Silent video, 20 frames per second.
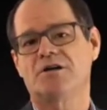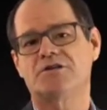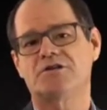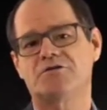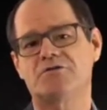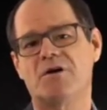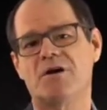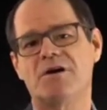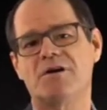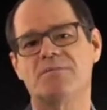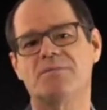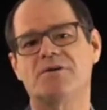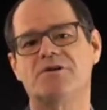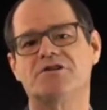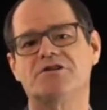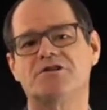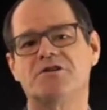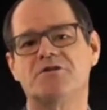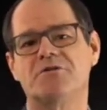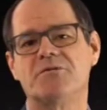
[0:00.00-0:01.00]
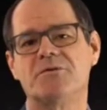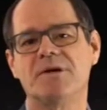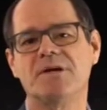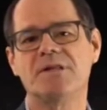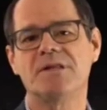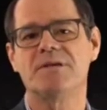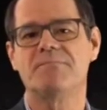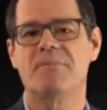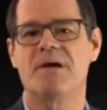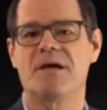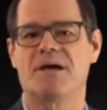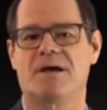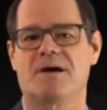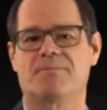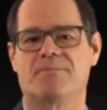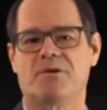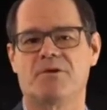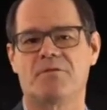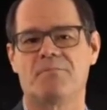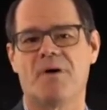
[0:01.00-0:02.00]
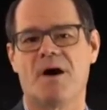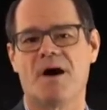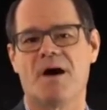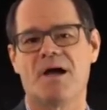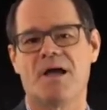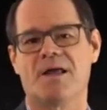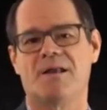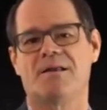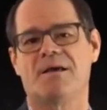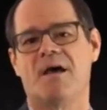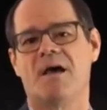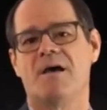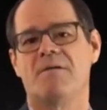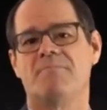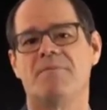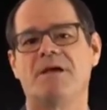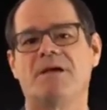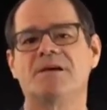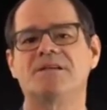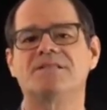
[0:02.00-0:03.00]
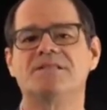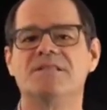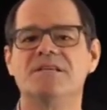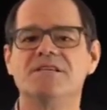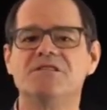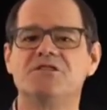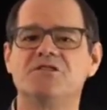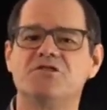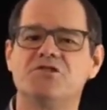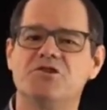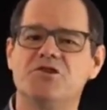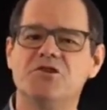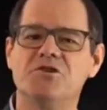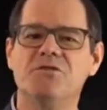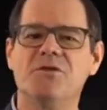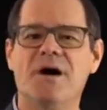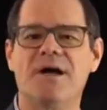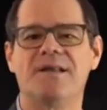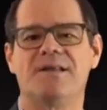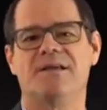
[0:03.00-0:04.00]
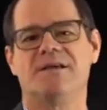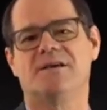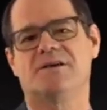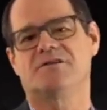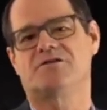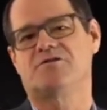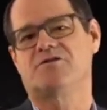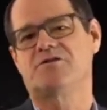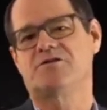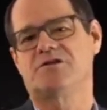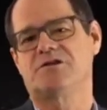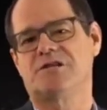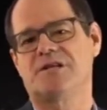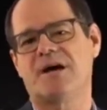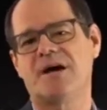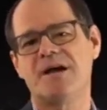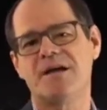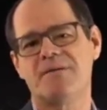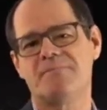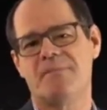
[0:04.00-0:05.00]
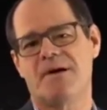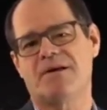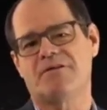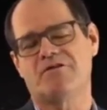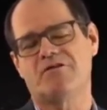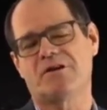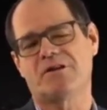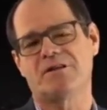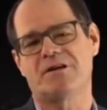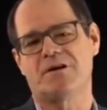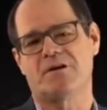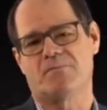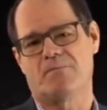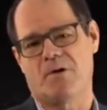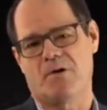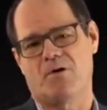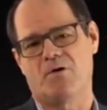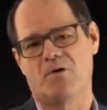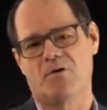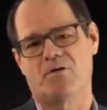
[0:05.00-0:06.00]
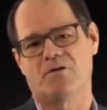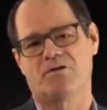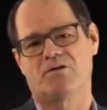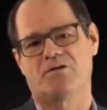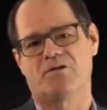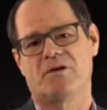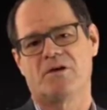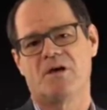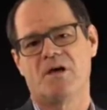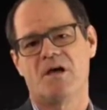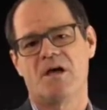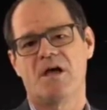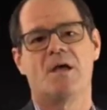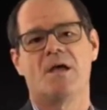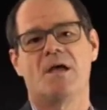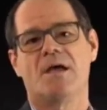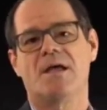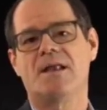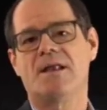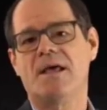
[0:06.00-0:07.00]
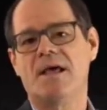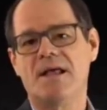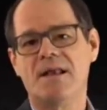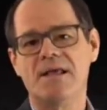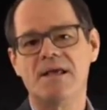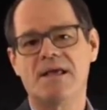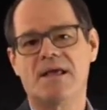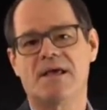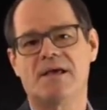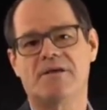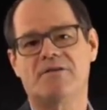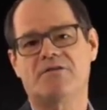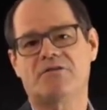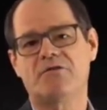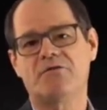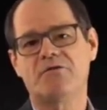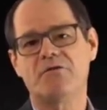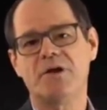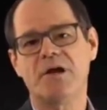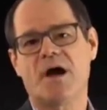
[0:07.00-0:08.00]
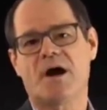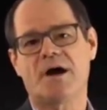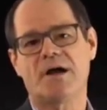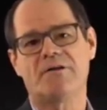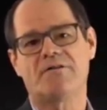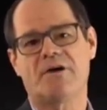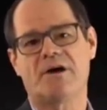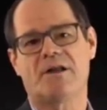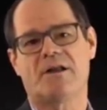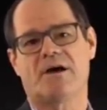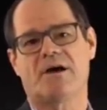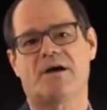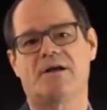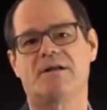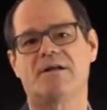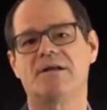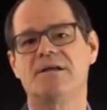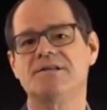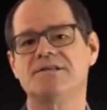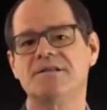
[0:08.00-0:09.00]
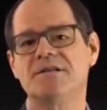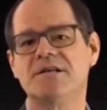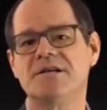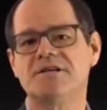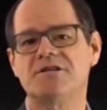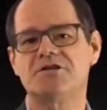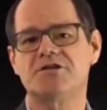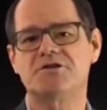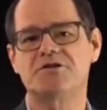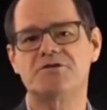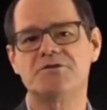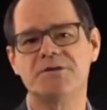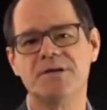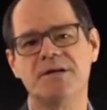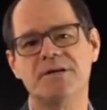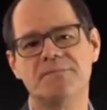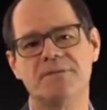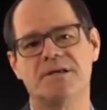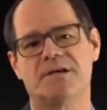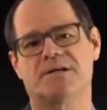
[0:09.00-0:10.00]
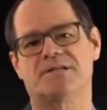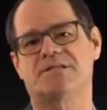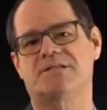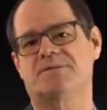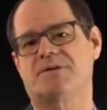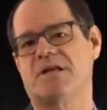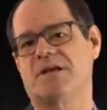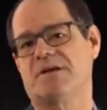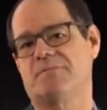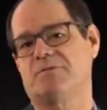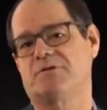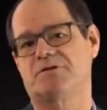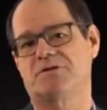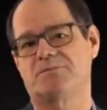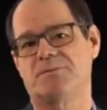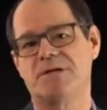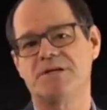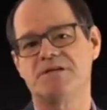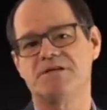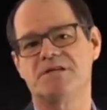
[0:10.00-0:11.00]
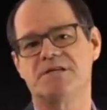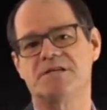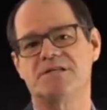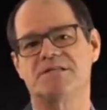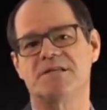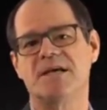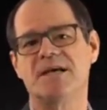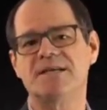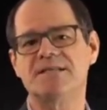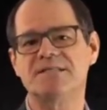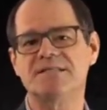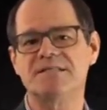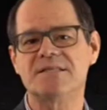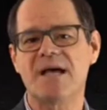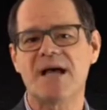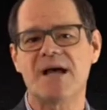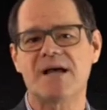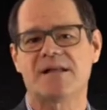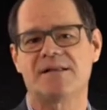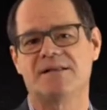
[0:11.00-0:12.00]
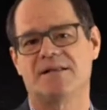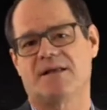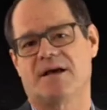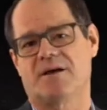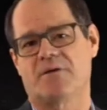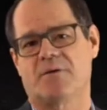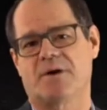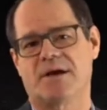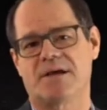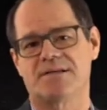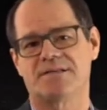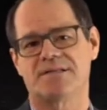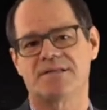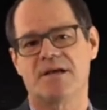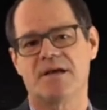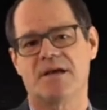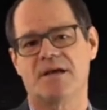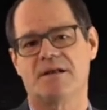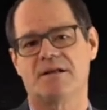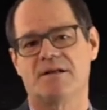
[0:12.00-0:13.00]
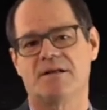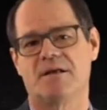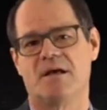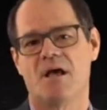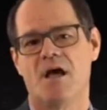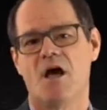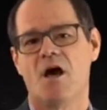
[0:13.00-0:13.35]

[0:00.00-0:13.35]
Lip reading: Astronomers should really make up their mind because these two ideas are diametrically opposed. In any case, the free hydride ion is an extremely unstable species, exactly like what I said.